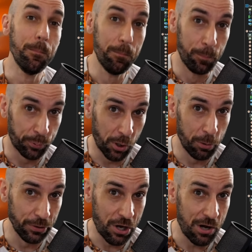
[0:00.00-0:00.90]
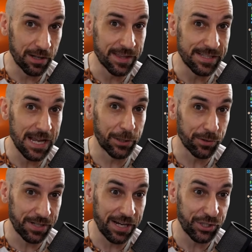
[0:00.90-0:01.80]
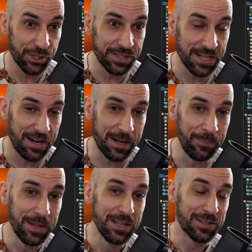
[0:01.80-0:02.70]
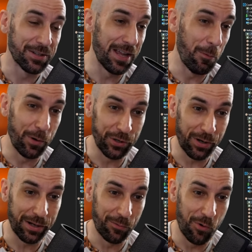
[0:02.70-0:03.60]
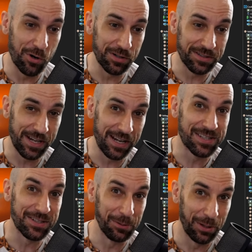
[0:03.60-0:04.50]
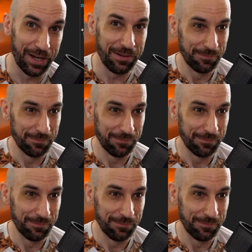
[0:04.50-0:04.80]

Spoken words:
prolong the degradation time, so that when you're out of warranty, it's too late.